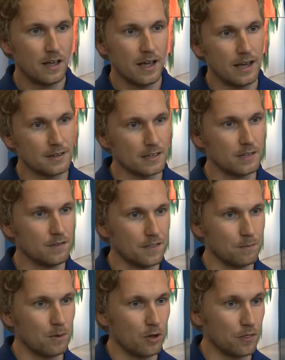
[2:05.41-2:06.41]
and deliver
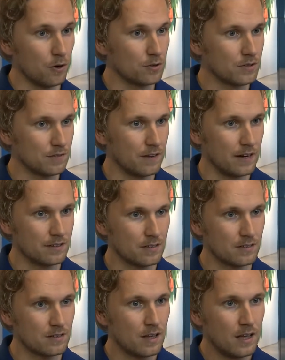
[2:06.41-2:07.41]
them on those
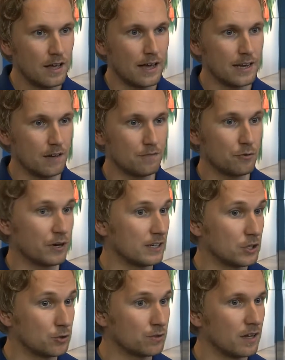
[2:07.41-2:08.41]
devices and have a real
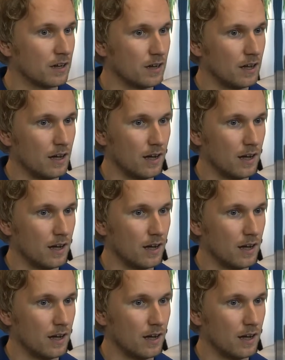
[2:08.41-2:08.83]
user